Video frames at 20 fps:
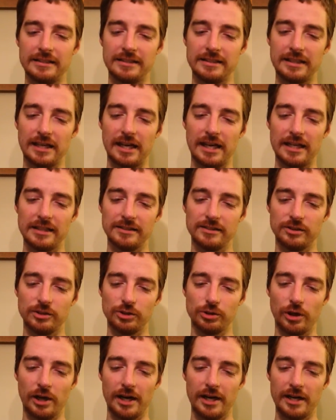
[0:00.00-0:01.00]

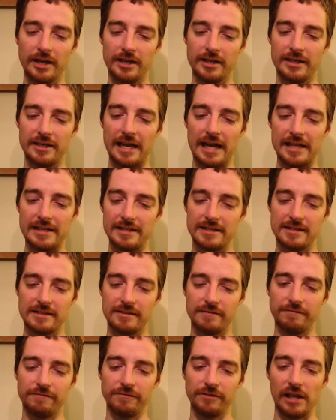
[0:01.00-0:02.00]
concentrated,
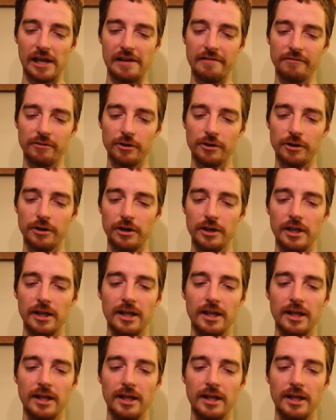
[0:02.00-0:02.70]
dense flavor.